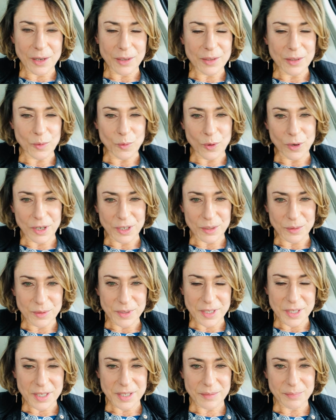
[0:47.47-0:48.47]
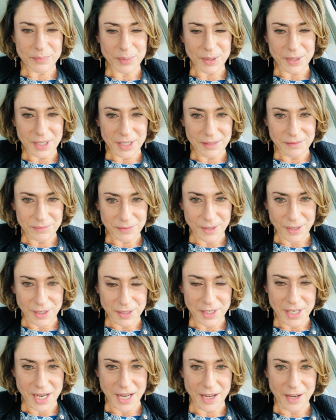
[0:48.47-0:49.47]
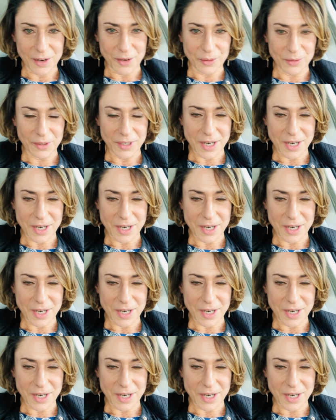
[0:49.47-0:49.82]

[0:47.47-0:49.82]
the water was pretty far down,